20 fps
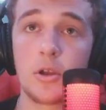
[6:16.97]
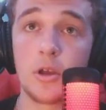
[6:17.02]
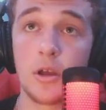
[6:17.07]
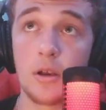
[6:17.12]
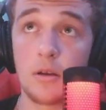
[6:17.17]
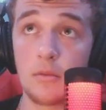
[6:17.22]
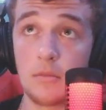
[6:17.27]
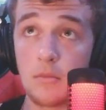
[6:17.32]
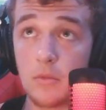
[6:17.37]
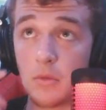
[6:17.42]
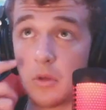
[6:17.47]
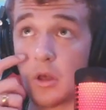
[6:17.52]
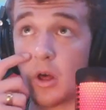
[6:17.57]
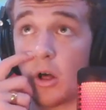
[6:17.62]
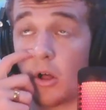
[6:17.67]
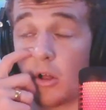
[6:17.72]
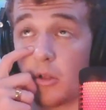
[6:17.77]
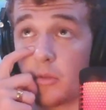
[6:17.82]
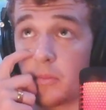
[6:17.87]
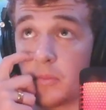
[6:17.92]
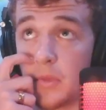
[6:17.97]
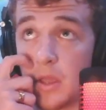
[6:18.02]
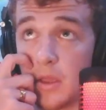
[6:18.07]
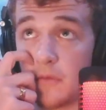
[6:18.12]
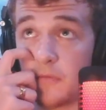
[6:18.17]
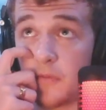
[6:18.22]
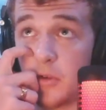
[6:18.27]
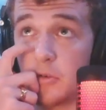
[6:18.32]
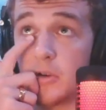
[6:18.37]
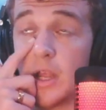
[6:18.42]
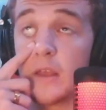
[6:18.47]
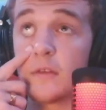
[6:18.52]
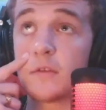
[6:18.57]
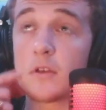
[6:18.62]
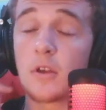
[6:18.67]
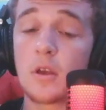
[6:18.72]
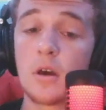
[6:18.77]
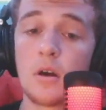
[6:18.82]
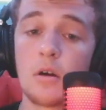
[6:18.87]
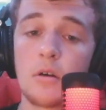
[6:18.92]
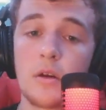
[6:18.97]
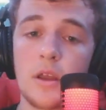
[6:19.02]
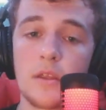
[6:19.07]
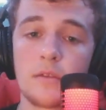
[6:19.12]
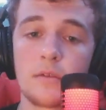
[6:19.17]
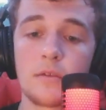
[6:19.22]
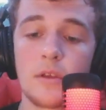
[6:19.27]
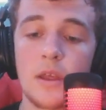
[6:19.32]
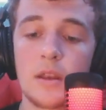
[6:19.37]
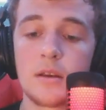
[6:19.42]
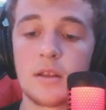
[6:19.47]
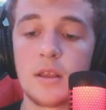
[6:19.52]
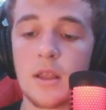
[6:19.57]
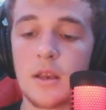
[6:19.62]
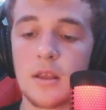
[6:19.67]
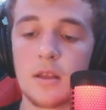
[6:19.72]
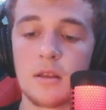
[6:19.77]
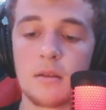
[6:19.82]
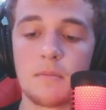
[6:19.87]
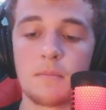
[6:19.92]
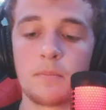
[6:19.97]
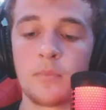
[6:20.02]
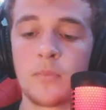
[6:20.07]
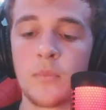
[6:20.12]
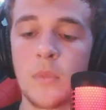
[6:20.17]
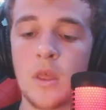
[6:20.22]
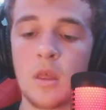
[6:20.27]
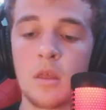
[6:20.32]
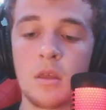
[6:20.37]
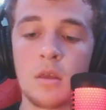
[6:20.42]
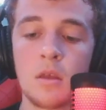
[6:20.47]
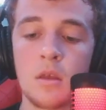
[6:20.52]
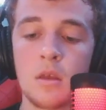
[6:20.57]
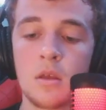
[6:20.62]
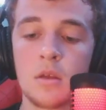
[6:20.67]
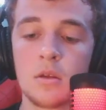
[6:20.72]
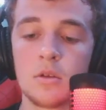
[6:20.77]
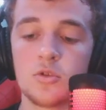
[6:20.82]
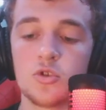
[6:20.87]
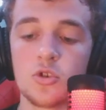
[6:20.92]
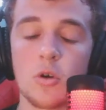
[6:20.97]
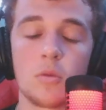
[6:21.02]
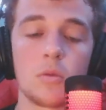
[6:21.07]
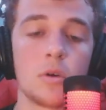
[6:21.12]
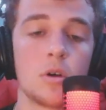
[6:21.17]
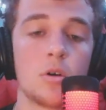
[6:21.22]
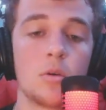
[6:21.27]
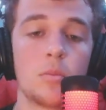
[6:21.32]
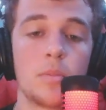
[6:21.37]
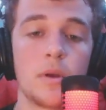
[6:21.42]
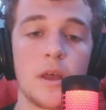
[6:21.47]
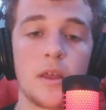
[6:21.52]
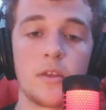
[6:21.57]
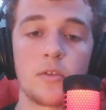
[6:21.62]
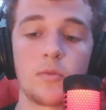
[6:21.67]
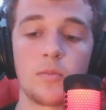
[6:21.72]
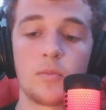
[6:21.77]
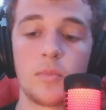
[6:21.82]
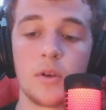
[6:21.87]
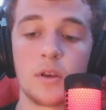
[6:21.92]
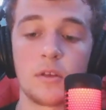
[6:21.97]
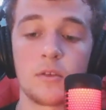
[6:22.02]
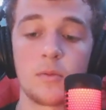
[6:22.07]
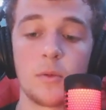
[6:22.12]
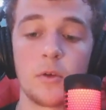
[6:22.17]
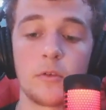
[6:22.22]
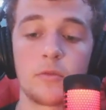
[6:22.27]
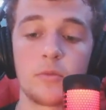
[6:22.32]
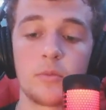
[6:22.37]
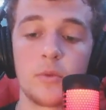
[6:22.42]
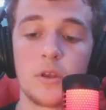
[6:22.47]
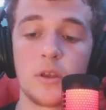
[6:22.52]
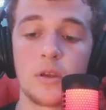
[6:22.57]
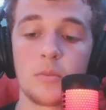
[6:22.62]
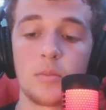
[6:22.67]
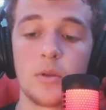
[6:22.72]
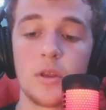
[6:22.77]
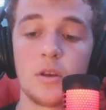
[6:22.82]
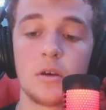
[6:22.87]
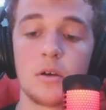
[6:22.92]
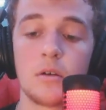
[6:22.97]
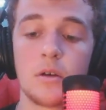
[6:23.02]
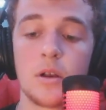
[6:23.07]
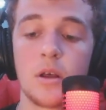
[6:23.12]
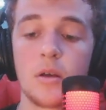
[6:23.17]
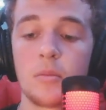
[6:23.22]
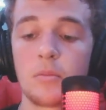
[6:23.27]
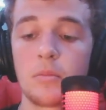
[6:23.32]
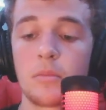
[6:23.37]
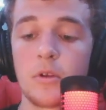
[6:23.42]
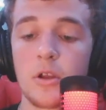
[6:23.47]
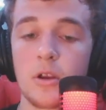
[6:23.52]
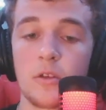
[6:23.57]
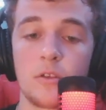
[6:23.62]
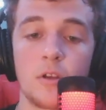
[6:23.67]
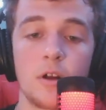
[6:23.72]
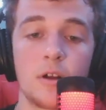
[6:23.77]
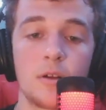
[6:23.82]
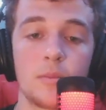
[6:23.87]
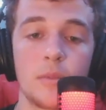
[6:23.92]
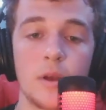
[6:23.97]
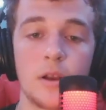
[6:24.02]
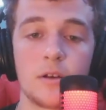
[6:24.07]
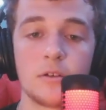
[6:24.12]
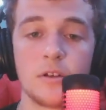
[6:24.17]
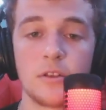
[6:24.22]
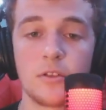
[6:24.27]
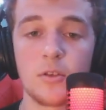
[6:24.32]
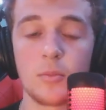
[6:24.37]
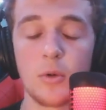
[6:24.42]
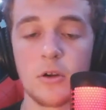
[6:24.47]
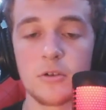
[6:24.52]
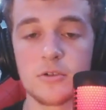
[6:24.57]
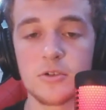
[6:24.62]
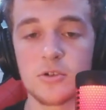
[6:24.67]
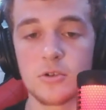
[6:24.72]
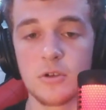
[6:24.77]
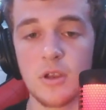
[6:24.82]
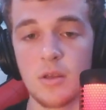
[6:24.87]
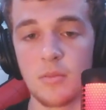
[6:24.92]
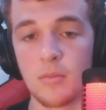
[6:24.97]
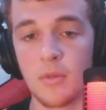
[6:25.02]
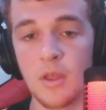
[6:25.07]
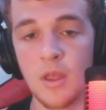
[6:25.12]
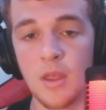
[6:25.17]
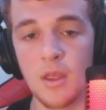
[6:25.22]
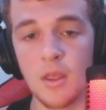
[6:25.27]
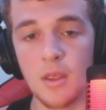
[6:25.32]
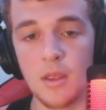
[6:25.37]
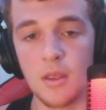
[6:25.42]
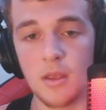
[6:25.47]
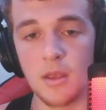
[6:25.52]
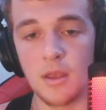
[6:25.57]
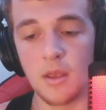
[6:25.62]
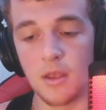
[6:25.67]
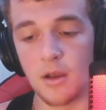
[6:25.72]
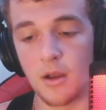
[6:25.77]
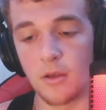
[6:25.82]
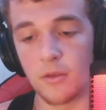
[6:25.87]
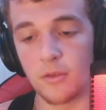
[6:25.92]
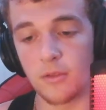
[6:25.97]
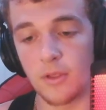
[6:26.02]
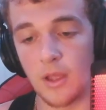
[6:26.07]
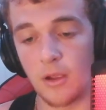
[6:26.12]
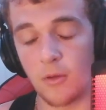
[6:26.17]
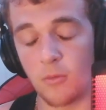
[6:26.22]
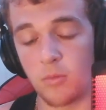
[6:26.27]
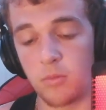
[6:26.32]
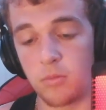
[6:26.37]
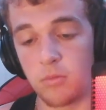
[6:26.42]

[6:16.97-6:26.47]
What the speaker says: Gut called me a few days ago and said, "Gideon, Jorobe has been exposed for being a pedo, and I'm going to talk about it on tomorrow's stream." And I was like,